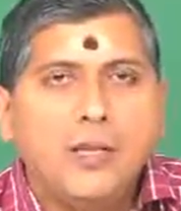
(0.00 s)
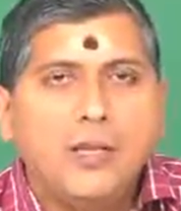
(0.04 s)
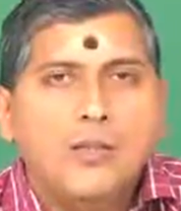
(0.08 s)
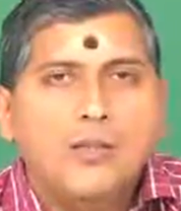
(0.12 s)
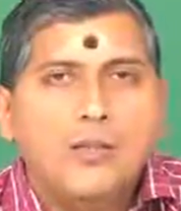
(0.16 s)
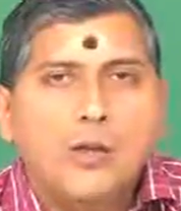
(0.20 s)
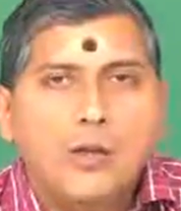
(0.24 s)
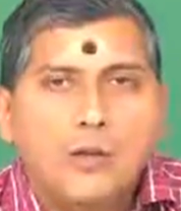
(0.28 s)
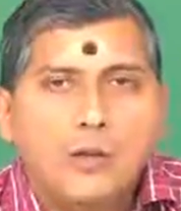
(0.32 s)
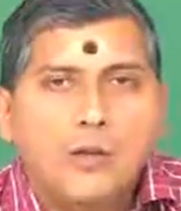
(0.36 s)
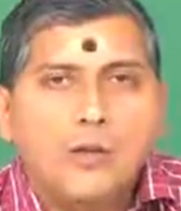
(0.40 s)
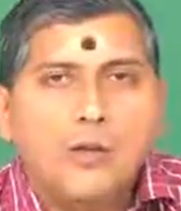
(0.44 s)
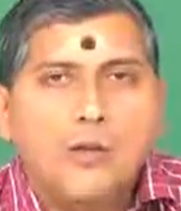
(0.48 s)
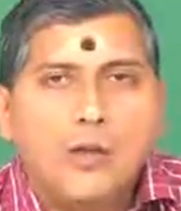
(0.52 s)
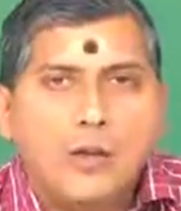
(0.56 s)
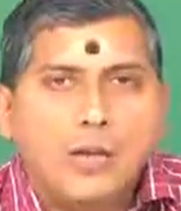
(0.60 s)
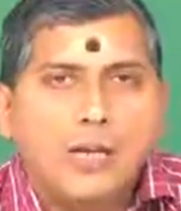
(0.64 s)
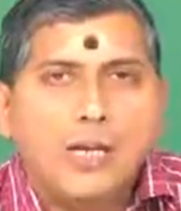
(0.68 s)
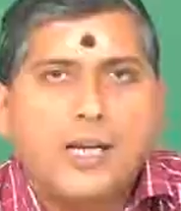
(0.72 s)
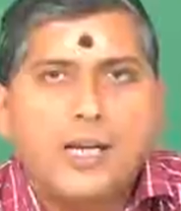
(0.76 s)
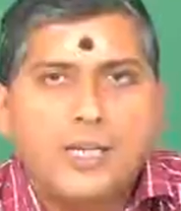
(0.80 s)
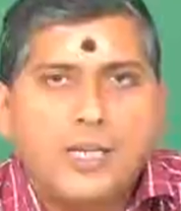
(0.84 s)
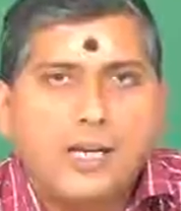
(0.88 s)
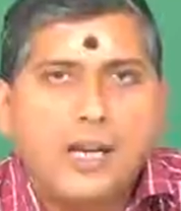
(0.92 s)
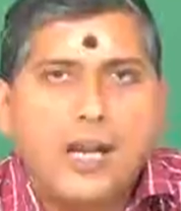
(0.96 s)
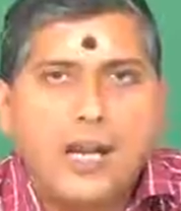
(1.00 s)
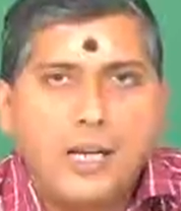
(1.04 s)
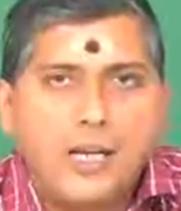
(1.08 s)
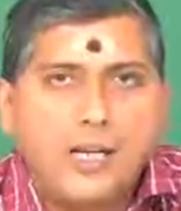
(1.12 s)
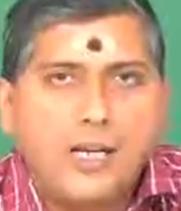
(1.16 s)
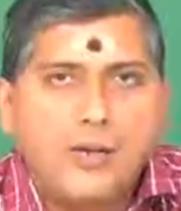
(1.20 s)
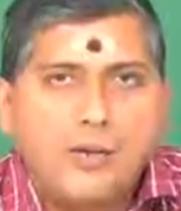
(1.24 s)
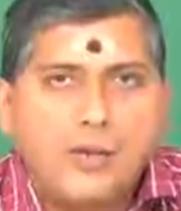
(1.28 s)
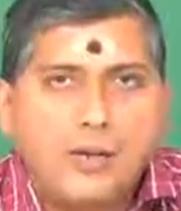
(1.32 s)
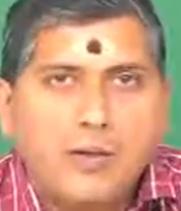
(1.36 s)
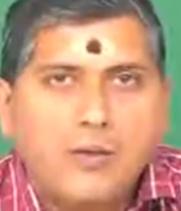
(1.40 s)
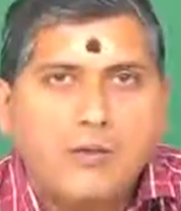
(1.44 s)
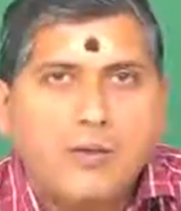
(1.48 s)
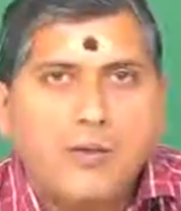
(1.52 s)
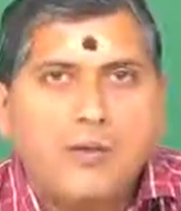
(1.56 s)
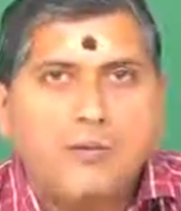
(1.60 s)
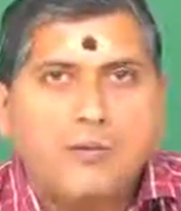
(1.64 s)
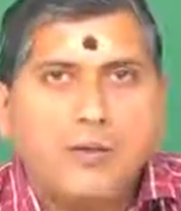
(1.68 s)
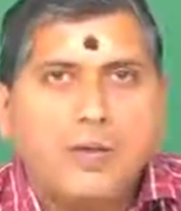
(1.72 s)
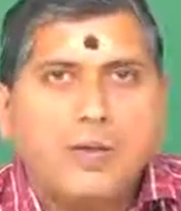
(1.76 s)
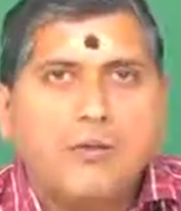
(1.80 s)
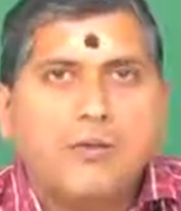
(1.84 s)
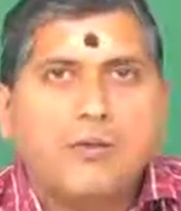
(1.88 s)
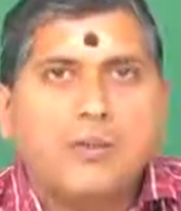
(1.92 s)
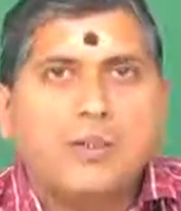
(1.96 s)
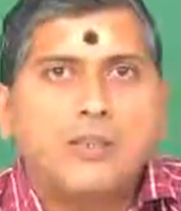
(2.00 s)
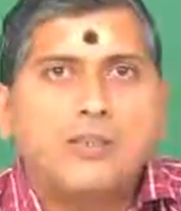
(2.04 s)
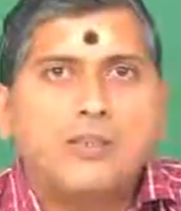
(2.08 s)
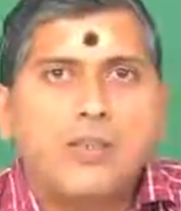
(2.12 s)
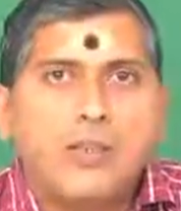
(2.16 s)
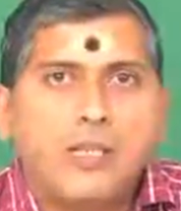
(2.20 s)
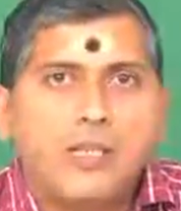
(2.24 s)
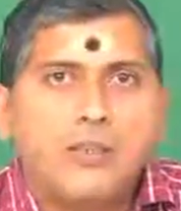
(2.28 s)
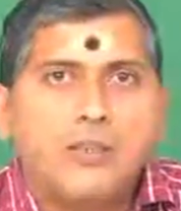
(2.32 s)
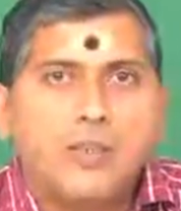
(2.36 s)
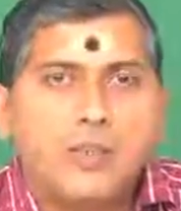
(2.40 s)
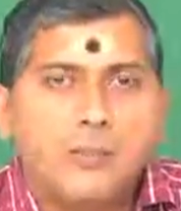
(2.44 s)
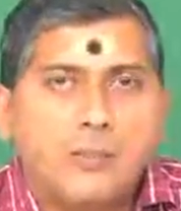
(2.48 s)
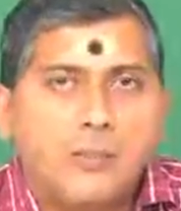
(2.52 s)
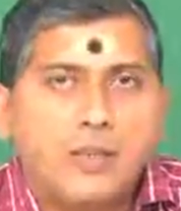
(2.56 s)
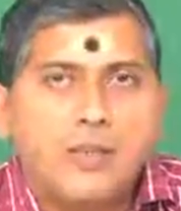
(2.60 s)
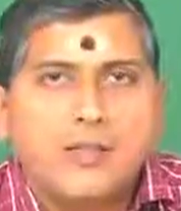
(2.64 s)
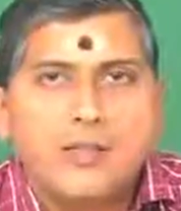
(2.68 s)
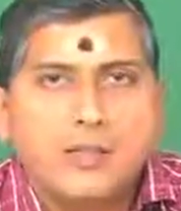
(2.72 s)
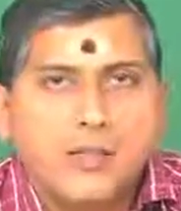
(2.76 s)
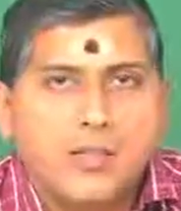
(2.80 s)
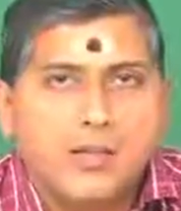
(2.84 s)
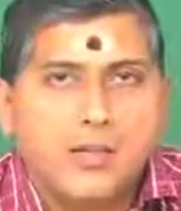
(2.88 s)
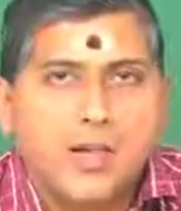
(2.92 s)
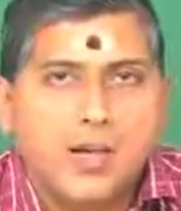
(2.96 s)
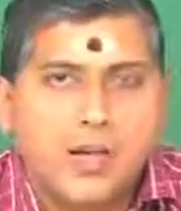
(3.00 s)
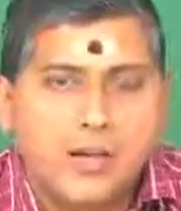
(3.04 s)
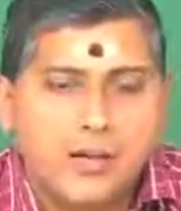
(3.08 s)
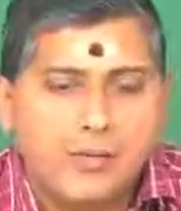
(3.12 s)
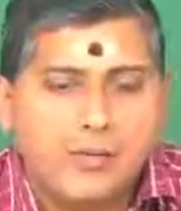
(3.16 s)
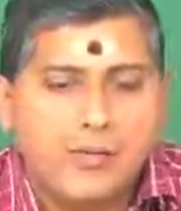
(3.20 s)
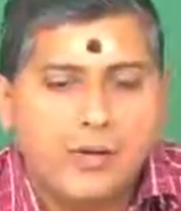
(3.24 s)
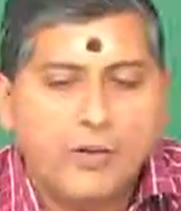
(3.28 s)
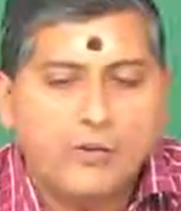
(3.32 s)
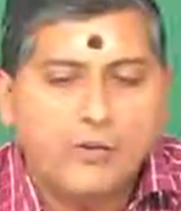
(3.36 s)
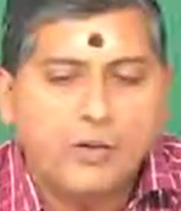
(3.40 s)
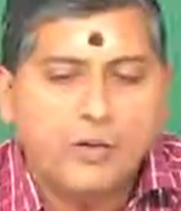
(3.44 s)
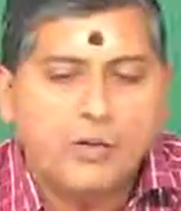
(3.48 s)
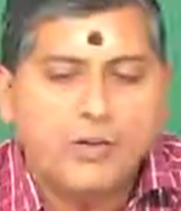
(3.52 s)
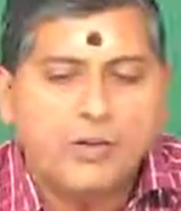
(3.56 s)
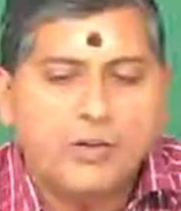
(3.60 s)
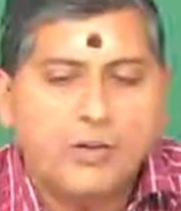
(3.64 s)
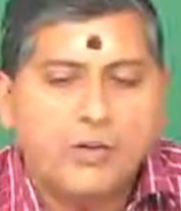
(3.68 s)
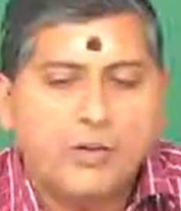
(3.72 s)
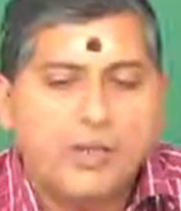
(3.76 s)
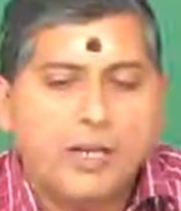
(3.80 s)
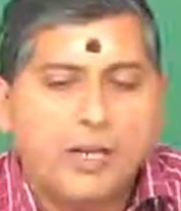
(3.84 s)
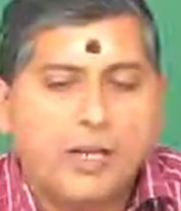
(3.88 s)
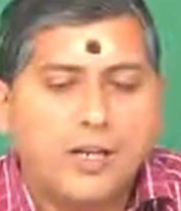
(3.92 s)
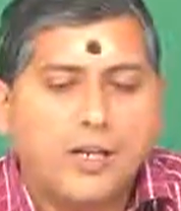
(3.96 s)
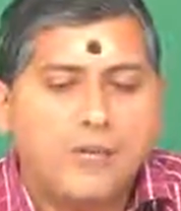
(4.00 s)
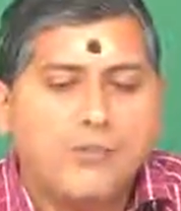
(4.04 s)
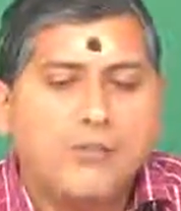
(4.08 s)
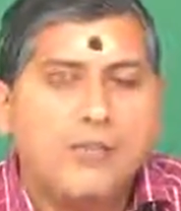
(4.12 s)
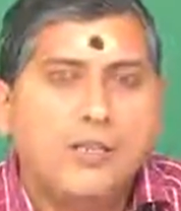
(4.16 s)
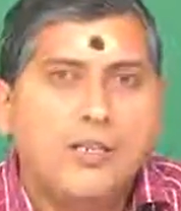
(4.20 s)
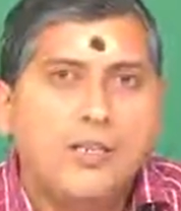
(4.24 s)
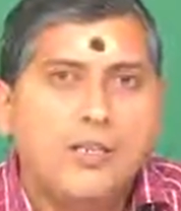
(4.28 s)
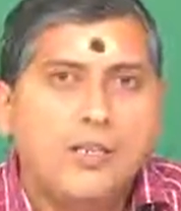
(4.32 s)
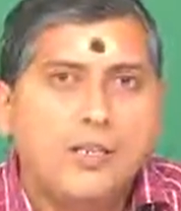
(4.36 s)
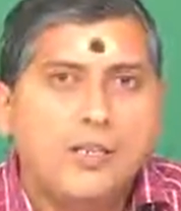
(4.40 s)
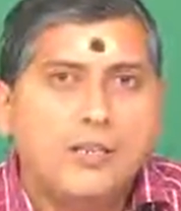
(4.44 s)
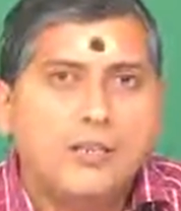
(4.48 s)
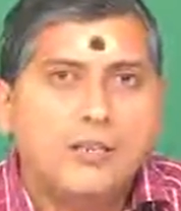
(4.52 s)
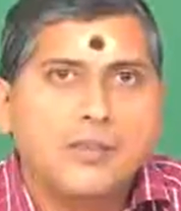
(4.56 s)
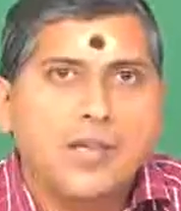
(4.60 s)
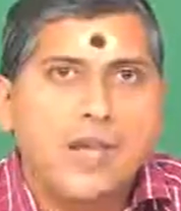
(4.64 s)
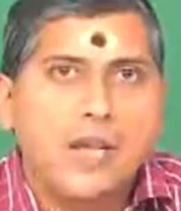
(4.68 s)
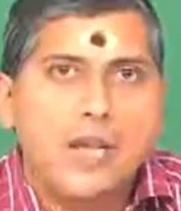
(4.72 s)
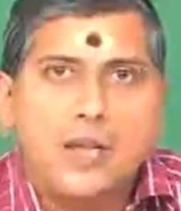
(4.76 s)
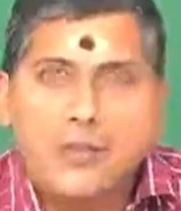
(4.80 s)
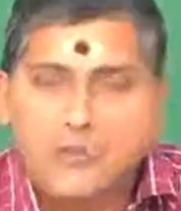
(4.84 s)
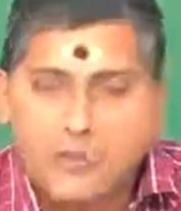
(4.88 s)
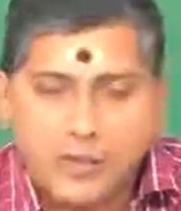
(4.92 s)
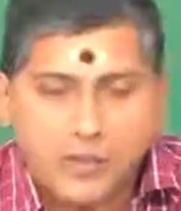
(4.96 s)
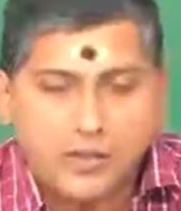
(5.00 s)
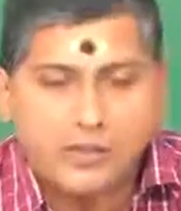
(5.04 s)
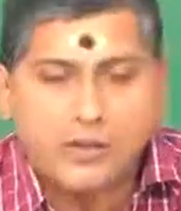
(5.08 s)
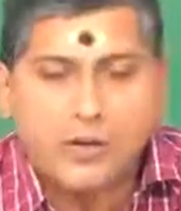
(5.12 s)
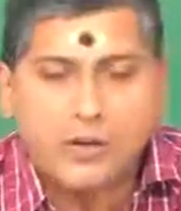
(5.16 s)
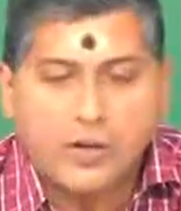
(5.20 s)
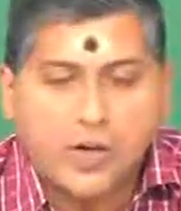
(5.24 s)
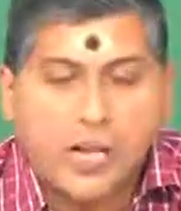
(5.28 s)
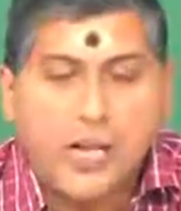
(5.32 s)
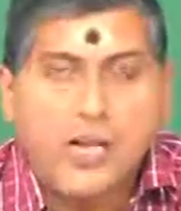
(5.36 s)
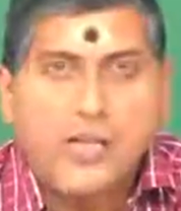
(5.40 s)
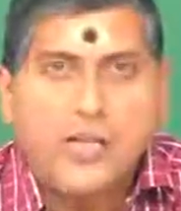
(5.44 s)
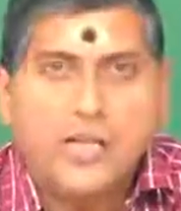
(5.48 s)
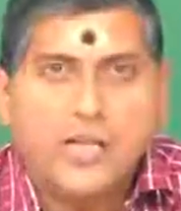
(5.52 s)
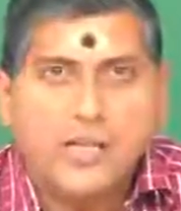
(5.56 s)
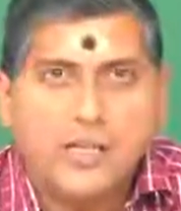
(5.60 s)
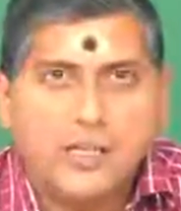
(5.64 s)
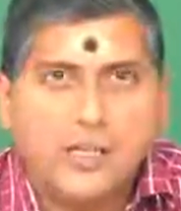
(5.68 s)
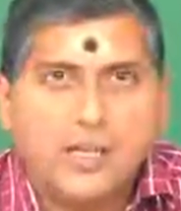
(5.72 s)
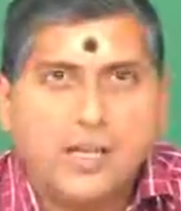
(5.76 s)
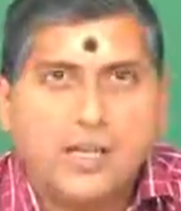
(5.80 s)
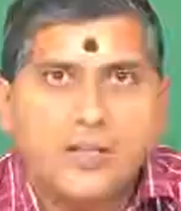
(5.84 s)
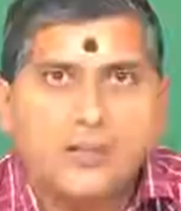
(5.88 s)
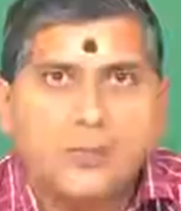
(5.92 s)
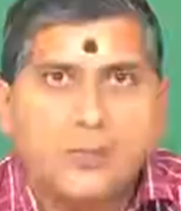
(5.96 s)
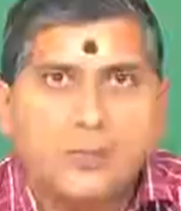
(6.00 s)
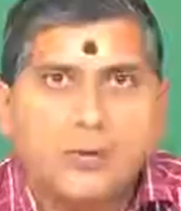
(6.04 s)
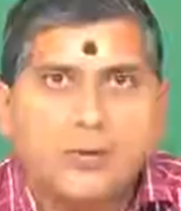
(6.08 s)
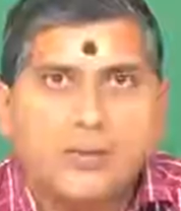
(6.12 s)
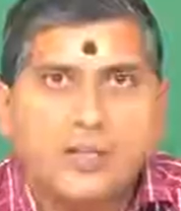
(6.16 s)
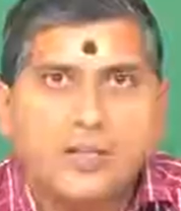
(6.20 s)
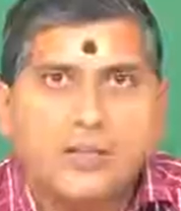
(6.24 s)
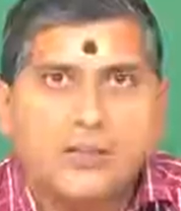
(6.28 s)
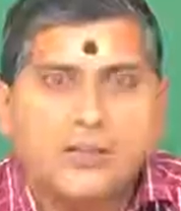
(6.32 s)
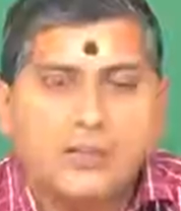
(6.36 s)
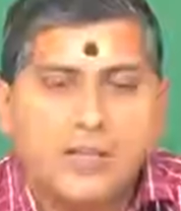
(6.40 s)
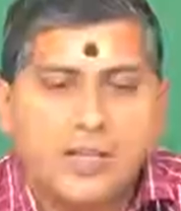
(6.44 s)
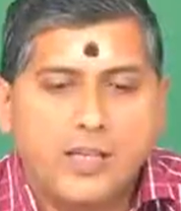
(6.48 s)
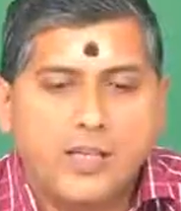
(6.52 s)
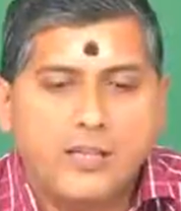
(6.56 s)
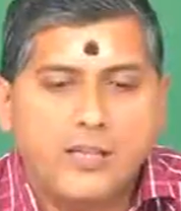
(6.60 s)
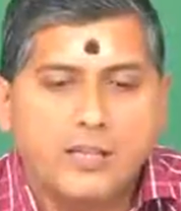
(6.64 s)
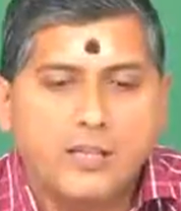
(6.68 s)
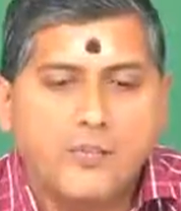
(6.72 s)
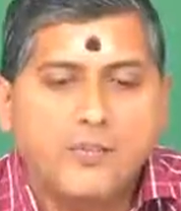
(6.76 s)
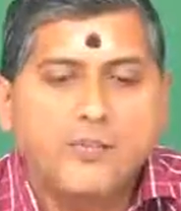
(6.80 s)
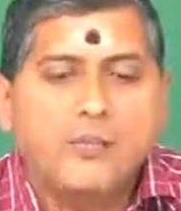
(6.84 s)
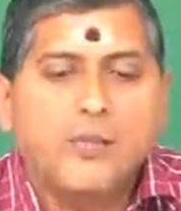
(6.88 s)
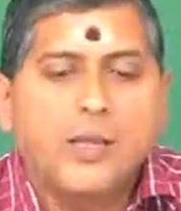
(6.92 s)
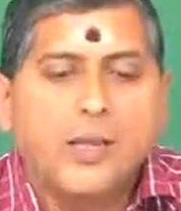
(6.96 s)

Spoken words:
So, you should not get carried away when wavefun says that Mexican hat wave does not have scaling function or any other textbook that says.